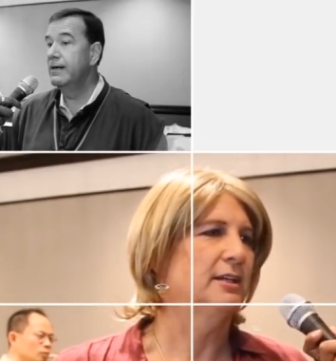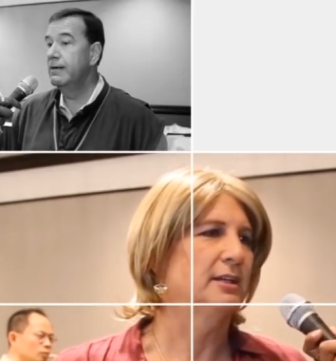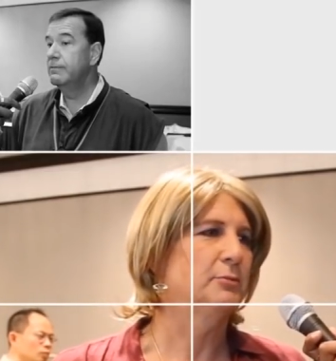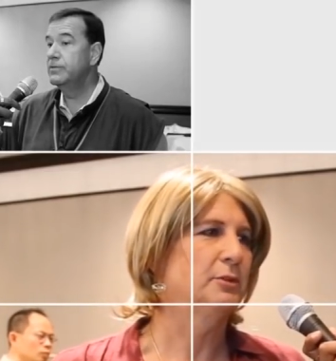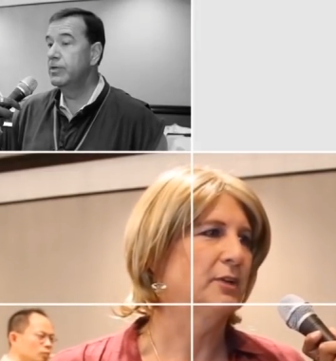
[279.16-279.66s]

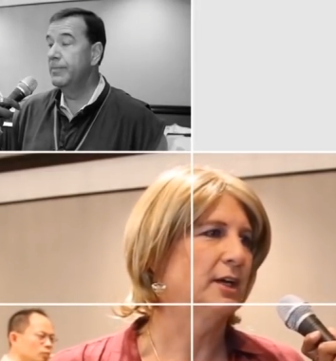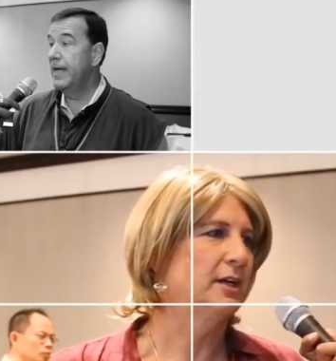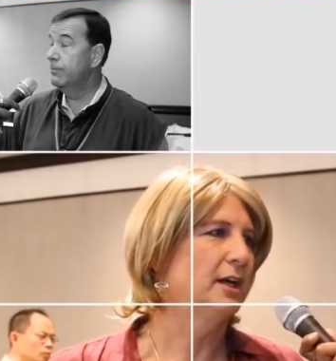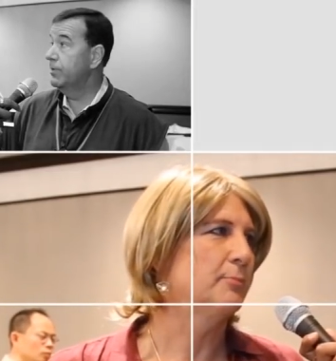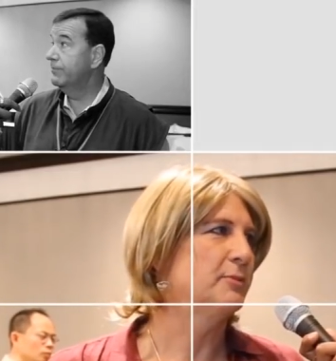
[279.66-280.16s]
Speaker 1: and we've got
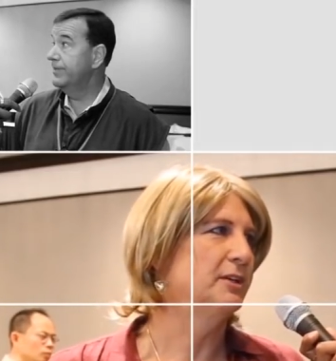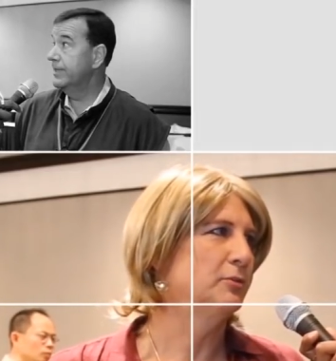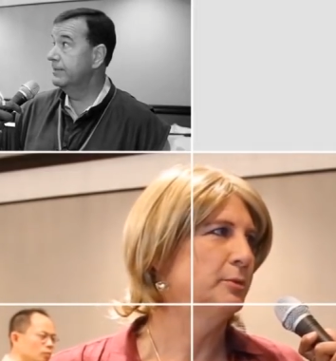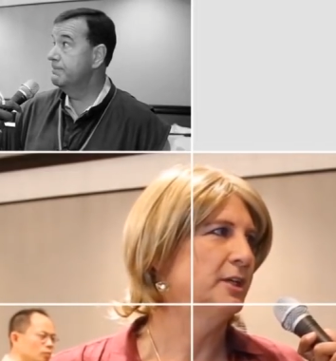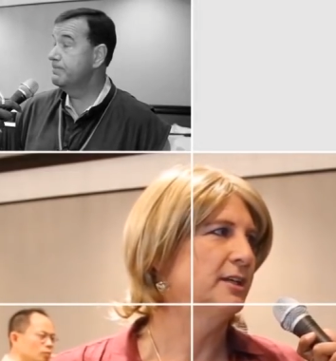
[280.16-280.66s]
an app that
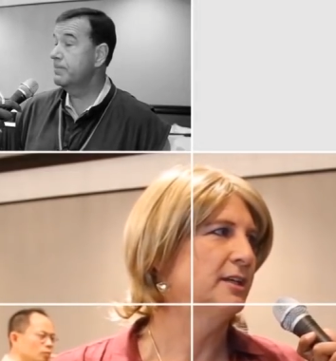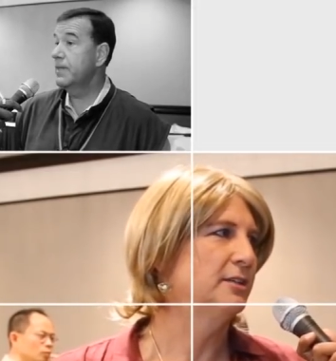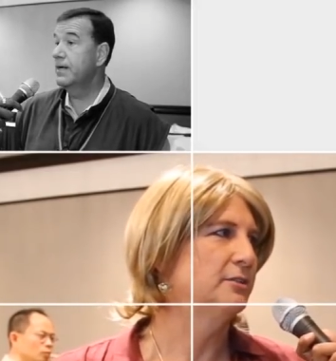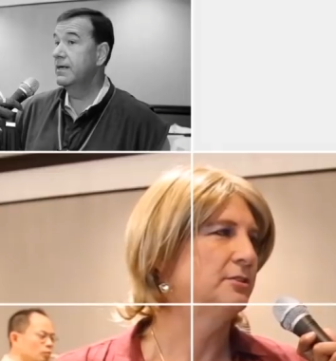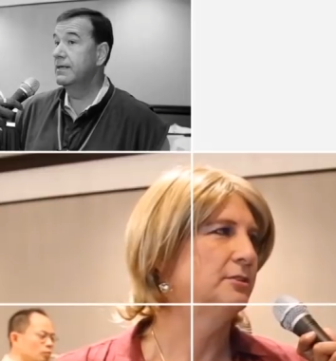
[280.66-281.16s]
everybody can get
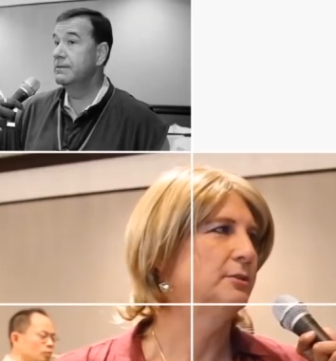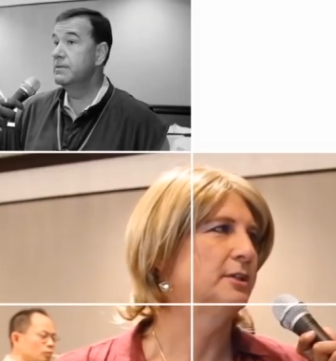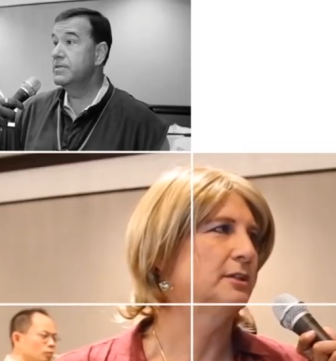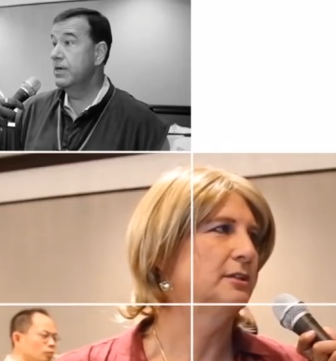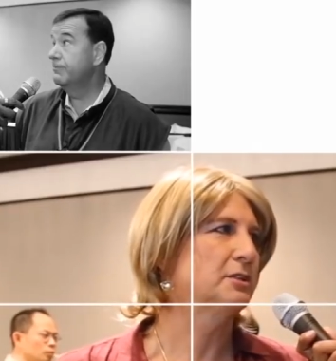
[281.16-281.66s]
into.
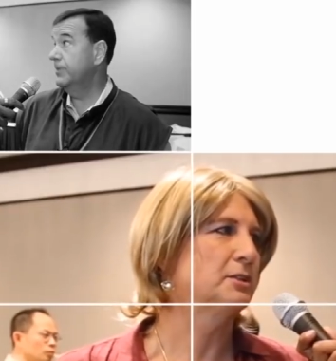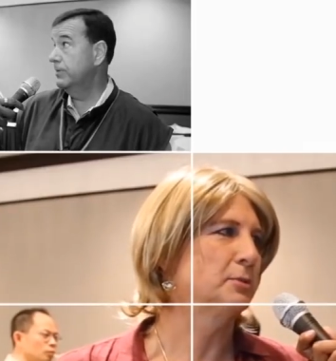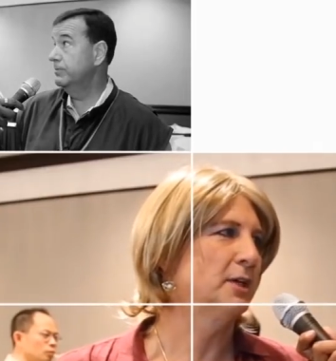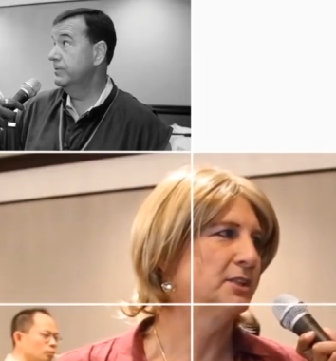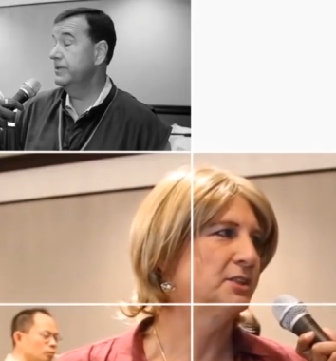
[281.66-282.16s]
They can look at the
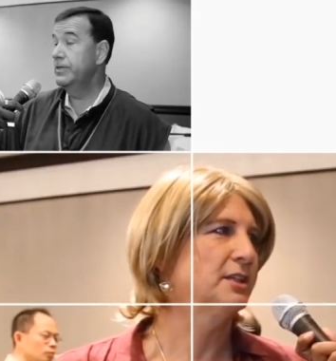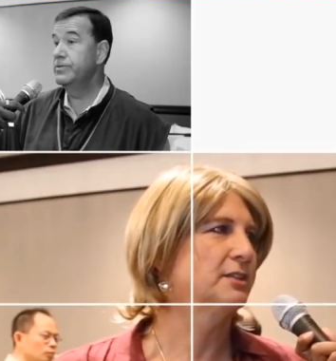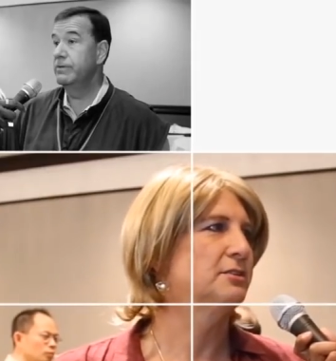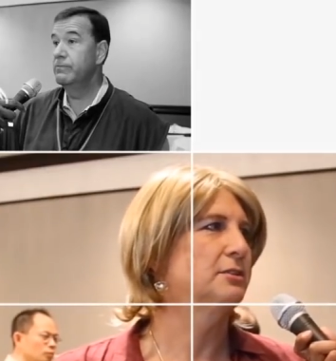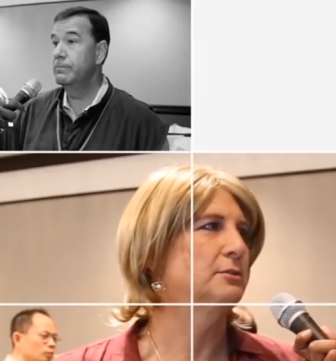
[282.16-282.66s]

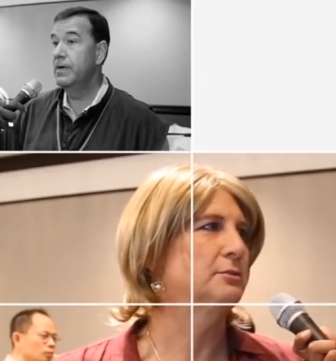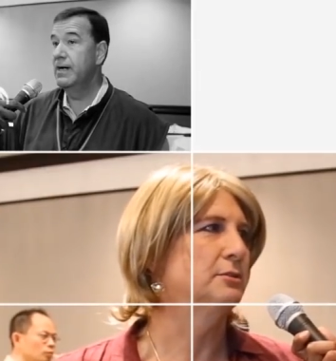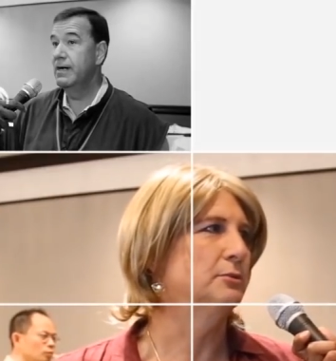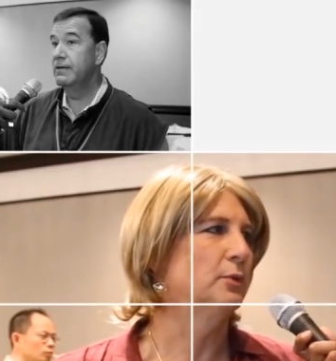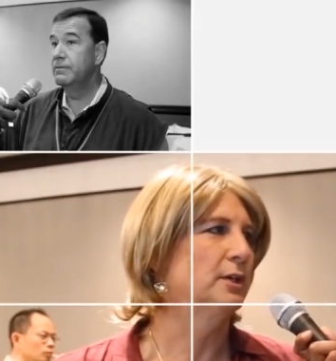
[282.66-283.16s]
project, see who's
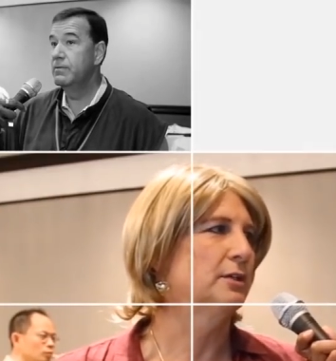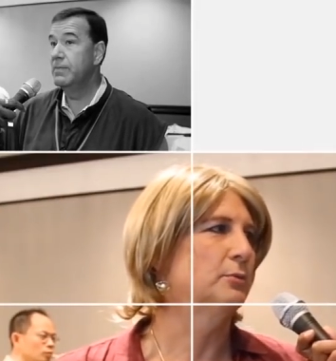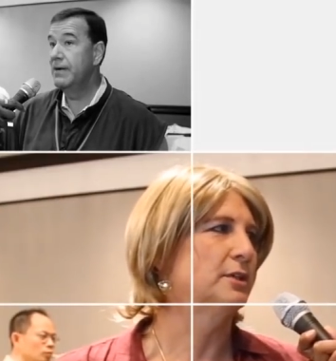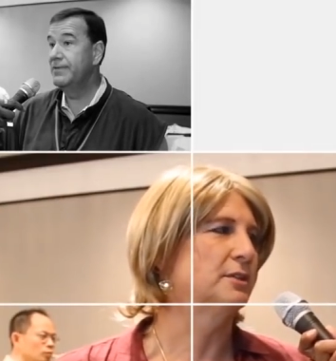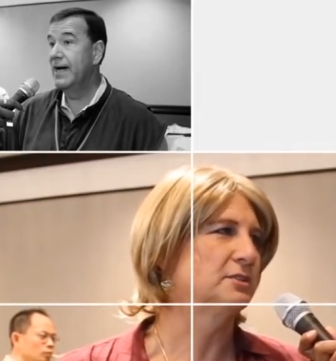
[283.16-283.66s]
doing what,
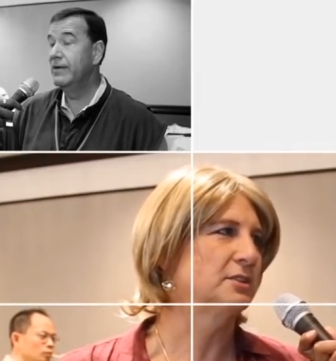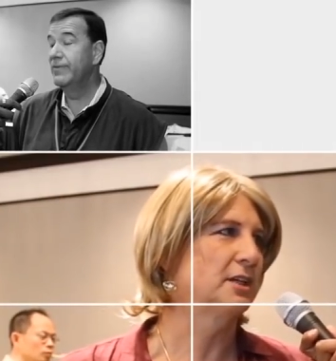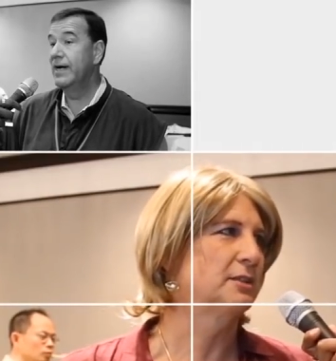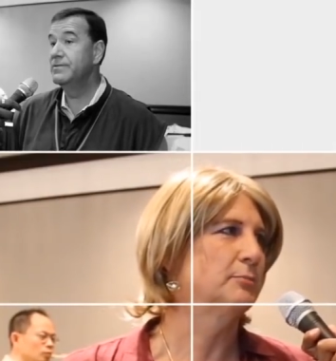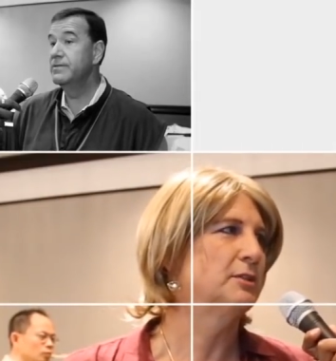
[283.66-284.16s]
we can
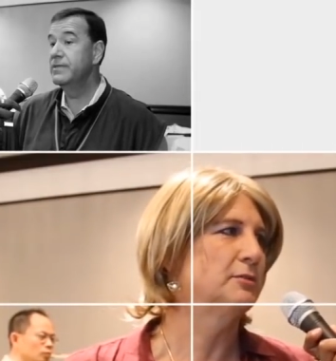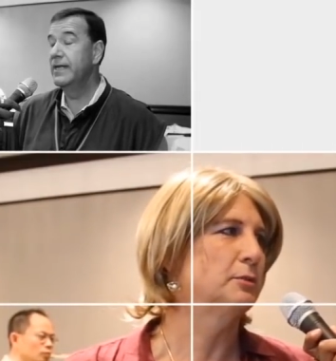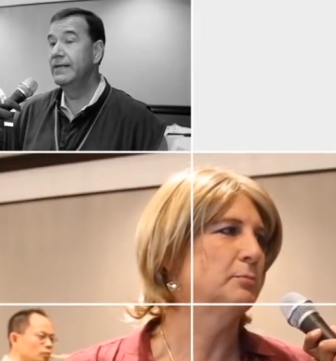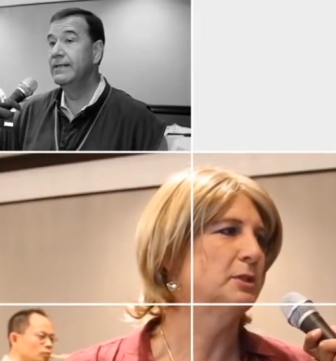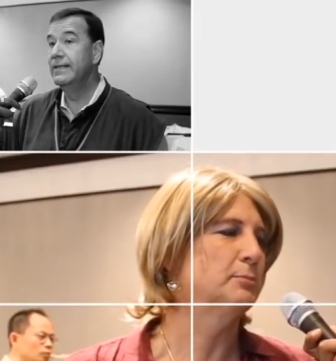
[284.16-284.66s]
assign them to
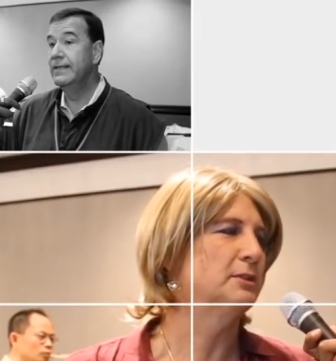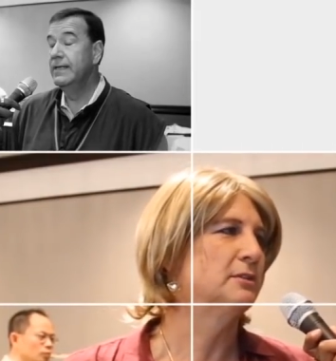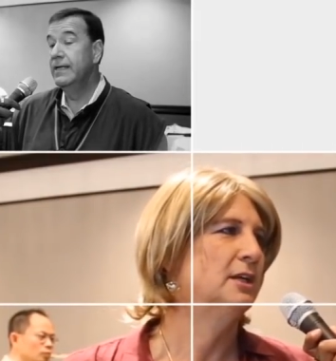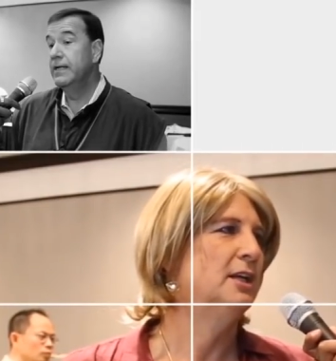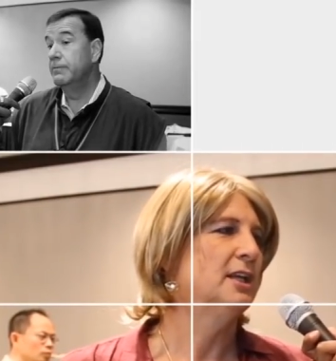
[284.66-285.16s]
different people.